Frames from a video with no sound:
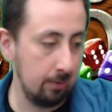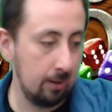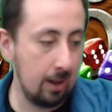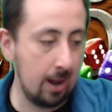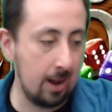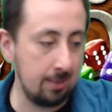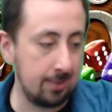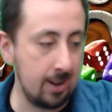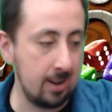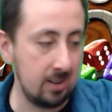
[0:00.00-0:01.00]
And
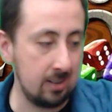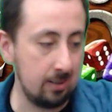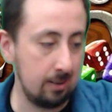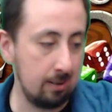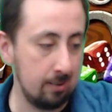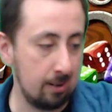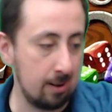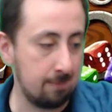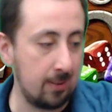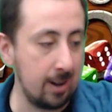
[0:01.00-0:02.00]
then our
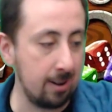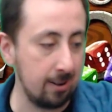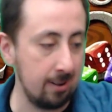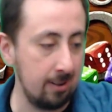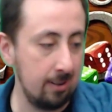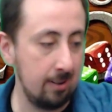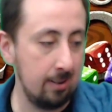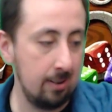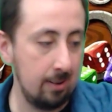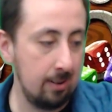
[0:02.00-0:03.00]
fighter,
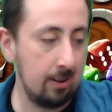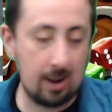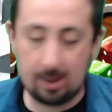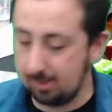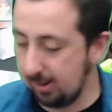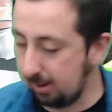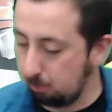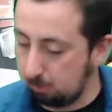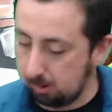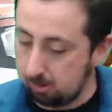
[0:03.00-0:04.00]
I think
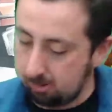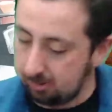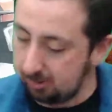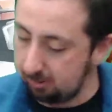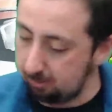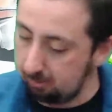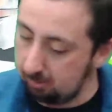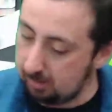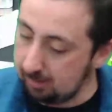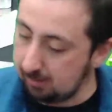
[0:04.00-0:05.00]
we're going to
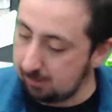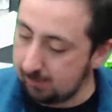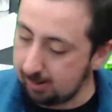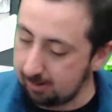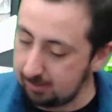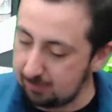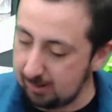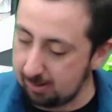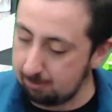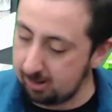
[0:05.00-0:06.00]
leave our fighter as a
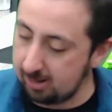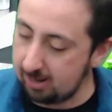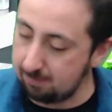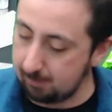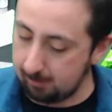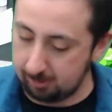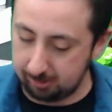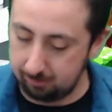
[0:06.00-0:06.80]
fighter, and we're going to get a virtue.